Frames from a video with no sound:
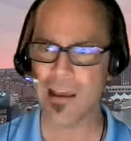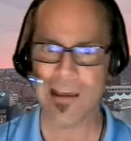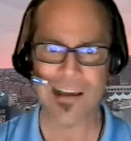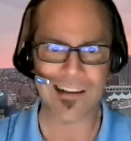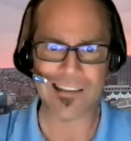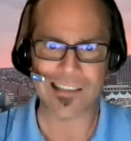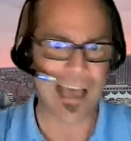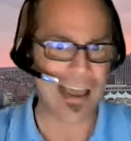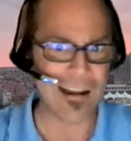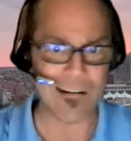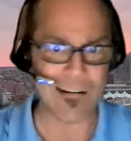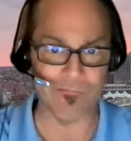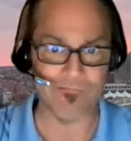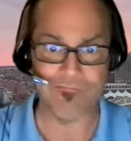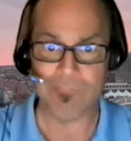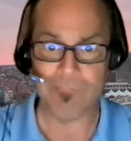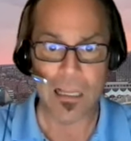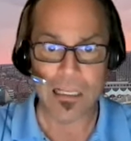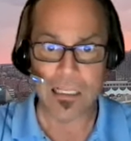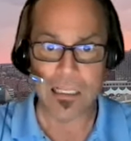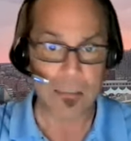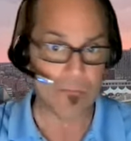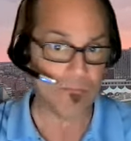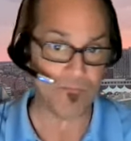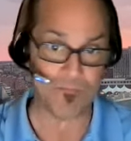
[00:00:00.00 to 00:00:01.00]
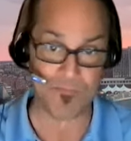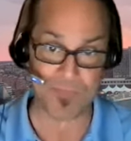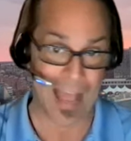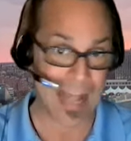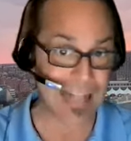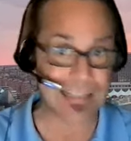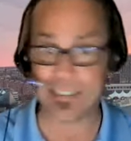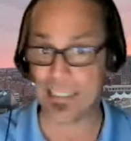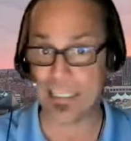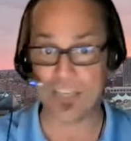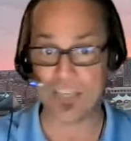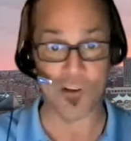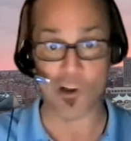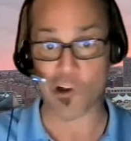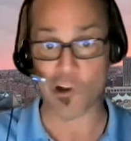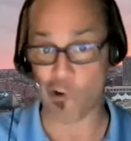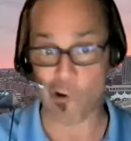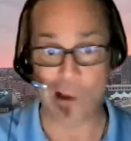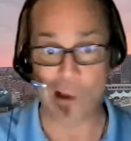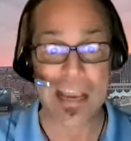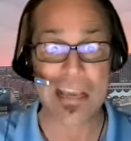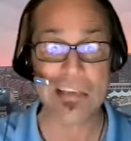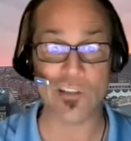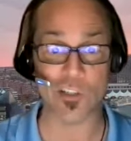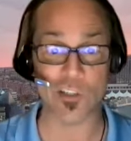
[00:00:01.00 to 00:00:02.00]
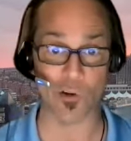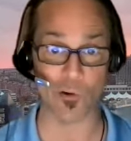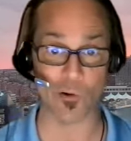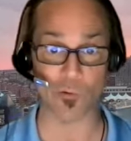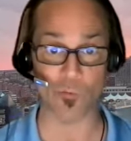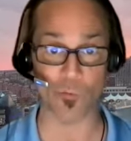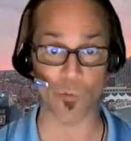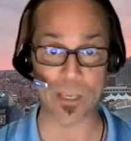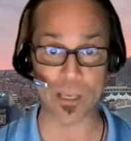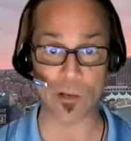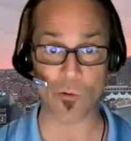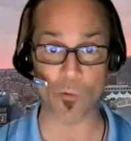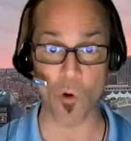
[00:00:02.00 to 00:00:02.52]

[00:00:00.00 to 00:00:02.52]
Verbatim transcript: Because I don't that's even crazier in week